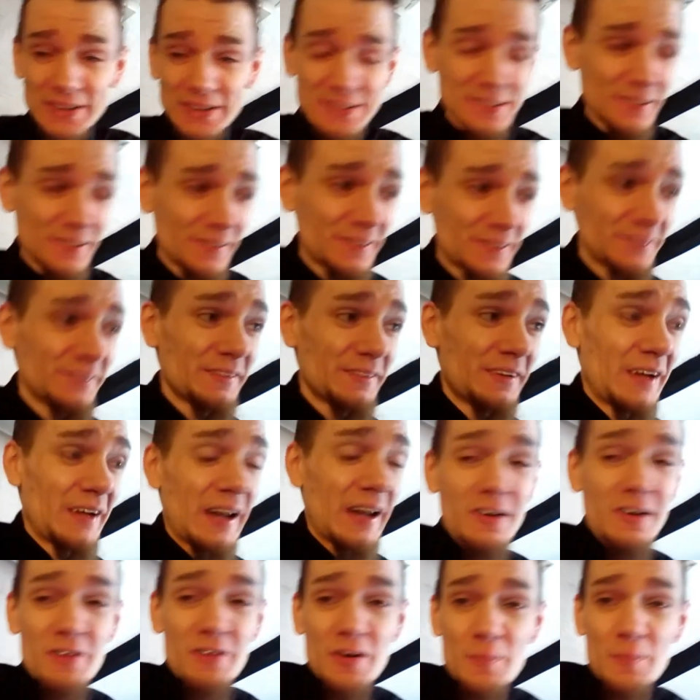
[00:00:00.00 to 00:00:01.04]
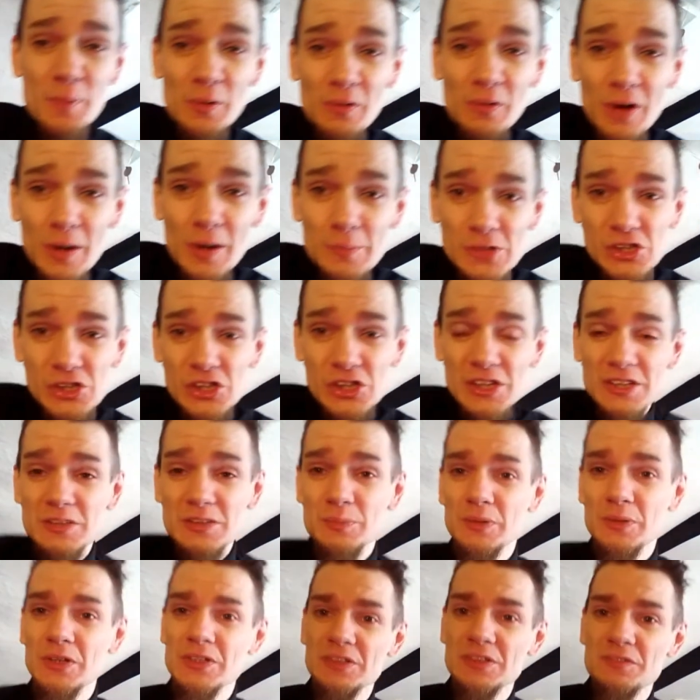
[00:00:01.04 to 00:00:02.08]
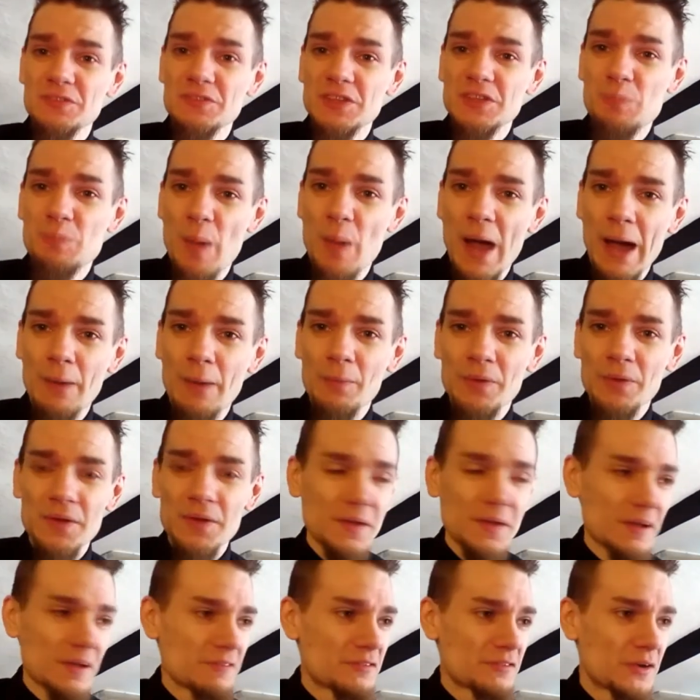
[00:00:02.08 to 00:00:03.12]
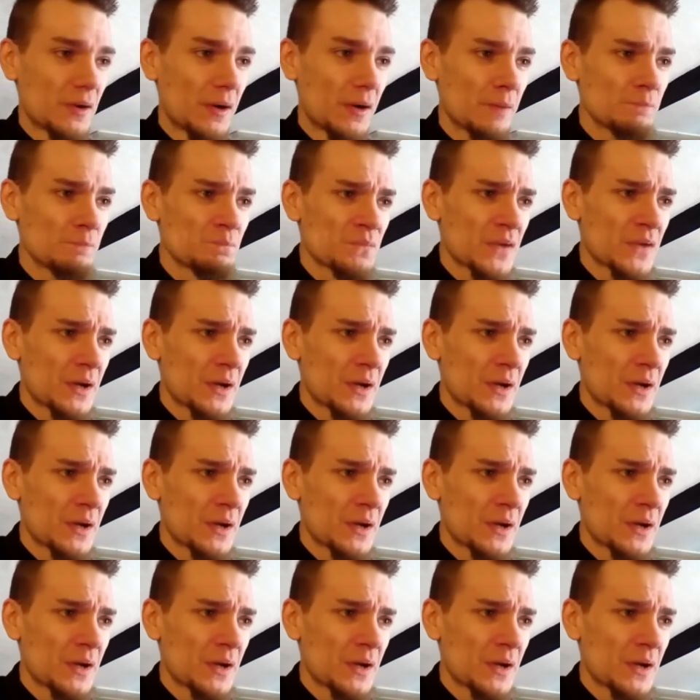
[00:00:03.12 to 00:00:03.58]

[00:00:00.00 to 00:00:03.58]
So I love MRI machines because of this power that they've got.